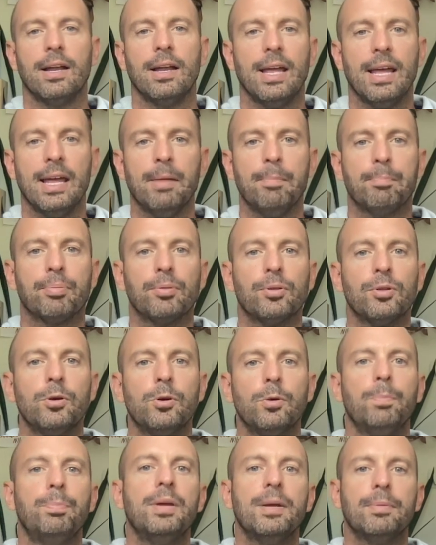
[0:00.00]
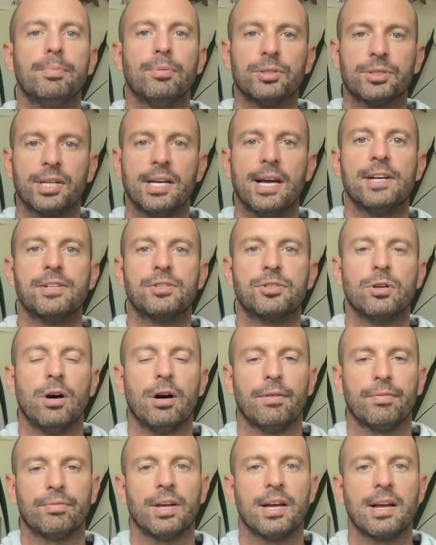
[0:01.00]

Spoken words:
it blew people's heads off.